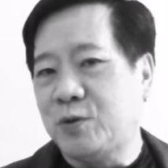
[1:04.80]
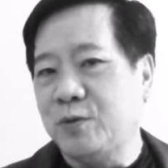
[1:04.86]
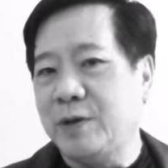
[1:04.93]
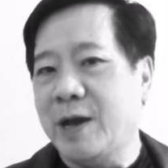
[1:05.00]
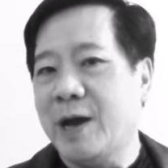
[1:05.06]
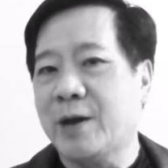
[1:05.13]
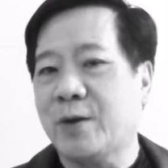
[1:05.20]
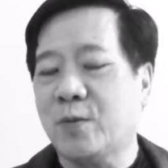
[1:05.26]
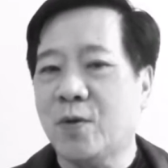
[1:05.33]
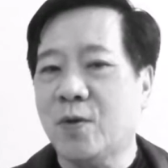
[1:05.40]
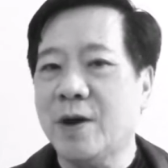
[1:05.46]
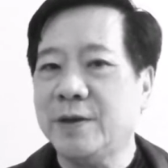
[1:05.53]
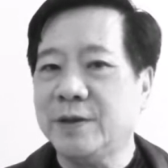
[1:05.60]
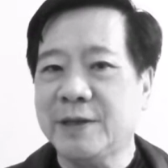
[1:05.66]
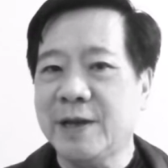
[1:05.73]
through the Art of
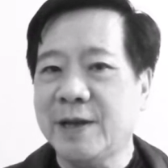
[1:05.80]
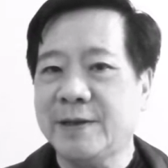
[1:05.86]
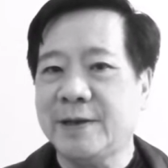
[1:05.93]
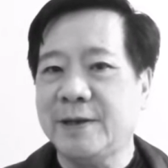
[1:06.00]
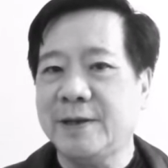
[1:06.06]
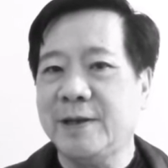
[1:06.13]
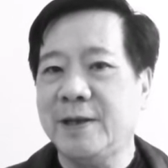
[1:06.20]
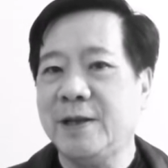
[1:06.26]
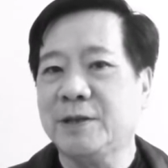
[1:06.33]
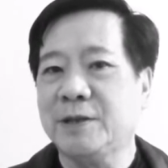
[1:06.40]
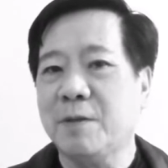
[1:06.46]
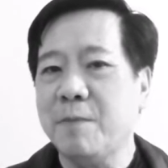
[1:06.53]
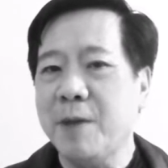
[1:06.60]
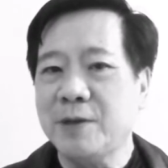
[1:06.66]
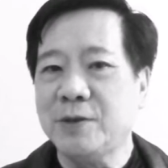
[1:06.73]
War, and said that it is
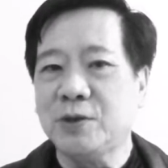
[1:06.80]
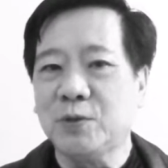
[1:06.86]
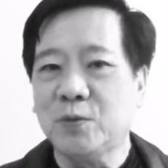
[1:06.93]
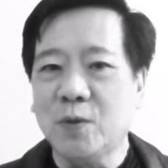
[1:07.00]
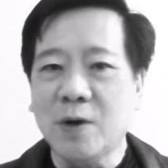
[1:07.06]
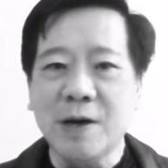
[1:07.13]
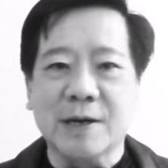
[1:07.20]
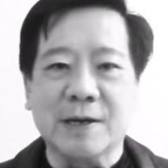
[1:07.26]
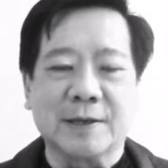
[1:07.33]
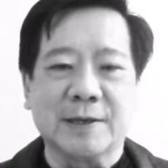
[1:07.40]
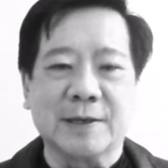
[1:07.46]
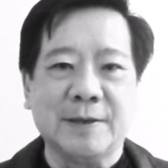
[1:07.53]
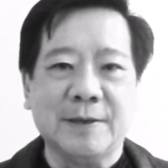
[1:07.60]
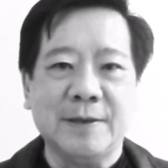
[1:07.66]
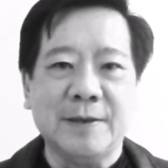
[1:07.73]
a man's
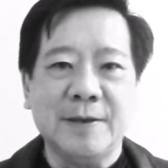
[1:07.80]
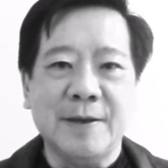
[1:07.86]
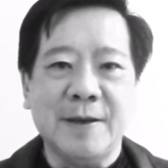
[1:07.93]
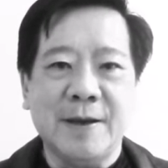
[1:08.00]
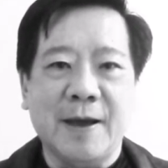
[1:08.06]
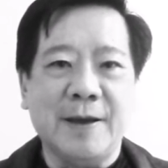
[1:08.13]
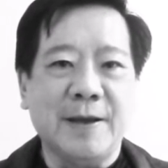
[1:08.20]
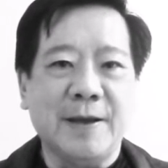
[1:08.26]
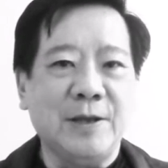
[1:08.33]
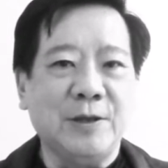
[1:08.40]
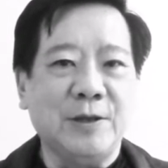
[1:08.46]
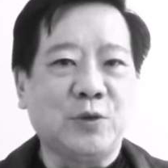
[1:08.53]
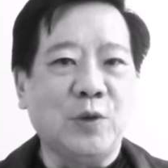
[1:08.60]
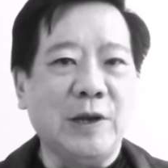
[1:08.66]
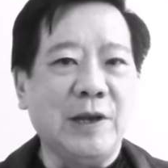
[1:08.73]
work, and that
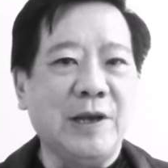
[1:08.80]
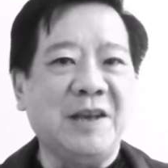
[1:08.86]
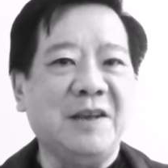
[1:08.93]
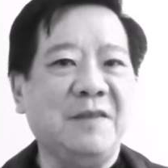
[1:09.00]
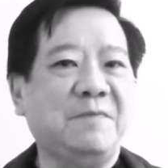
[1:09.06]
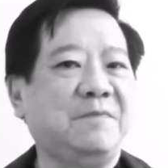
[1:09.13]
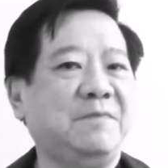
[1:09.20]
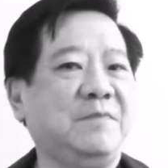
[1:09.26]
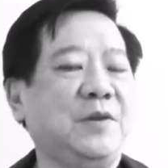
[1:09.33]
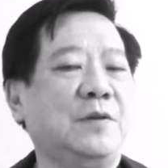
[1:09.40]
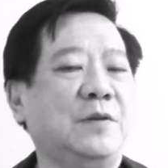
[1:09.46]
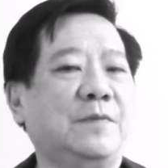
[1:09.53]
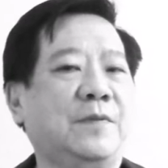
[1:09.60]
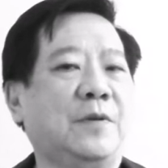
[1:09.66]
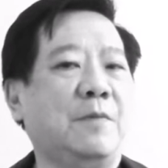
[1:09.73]
it's really,
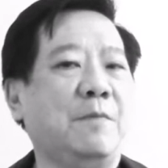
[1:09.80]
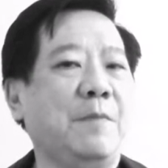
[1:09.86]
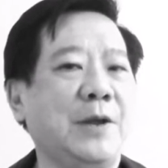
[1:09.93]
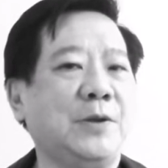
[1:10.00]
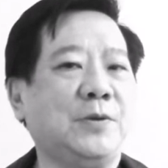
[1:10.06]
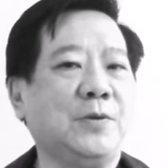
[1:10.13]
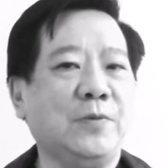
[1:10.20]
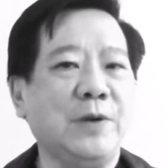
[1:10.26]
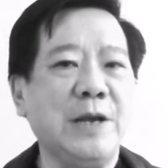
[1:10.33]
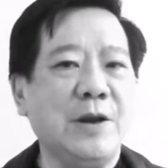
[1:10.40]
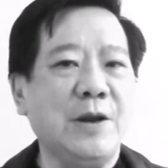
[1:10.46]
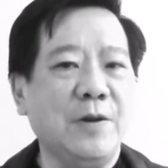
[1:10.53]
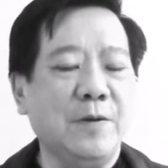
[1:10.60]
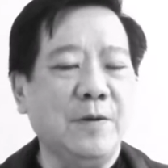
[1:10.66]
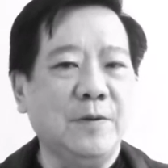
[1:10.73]
for a man to
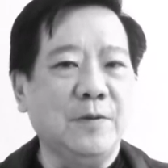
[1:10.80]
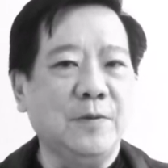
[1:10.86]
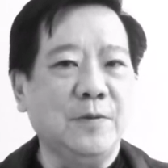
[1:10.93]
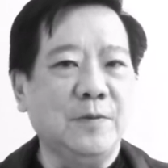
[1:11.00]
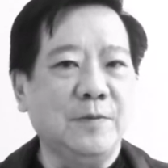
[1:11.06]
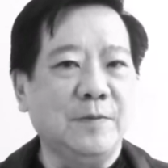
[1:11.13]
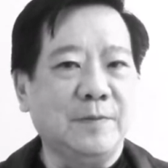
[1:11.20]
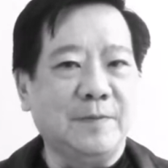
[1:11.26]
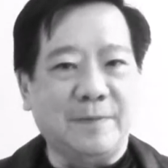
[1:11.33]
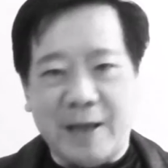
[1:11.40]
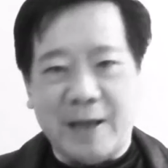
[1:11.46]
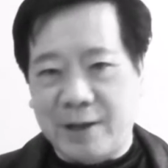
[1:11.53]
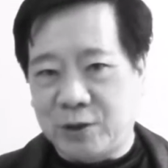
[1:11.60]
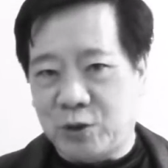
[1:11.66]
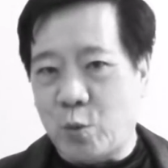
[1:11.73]
read.
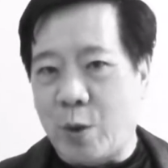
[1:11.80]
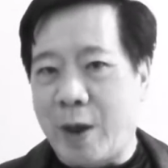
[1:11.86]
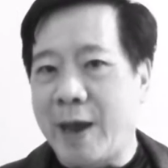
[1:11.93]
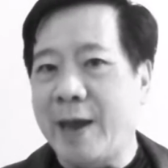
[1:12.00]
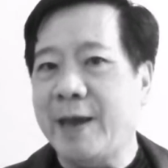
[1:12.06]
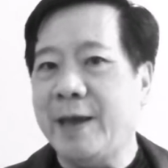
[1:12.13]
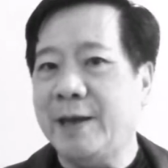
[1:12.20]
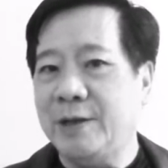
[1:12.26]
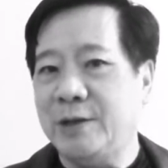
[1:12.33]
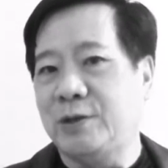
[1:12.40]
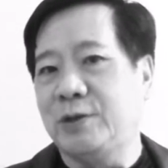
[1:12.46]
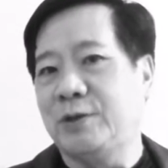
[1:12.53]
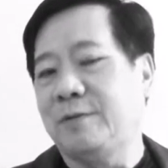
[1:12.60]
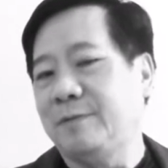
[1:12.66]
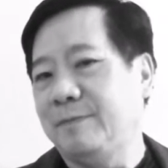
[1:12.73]
That's where it
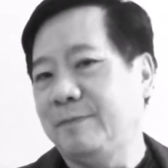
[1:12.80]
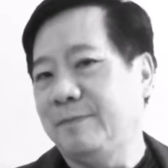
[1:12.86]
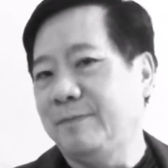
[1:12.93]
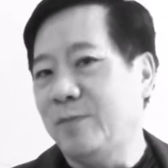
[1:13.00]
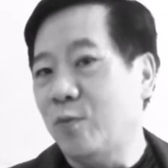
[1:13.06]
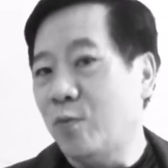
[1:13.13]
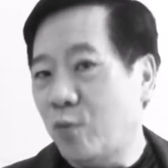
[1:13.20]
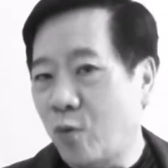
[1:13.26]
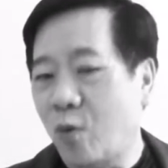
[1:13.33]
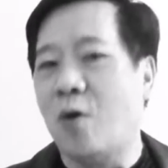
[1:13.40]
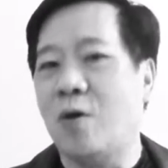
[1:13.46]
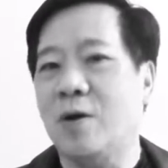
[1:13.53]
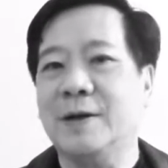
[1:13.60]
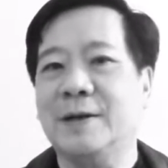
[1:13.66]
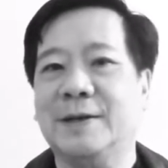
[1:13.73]
is
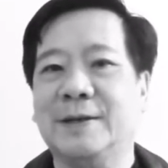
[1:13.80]
wrong.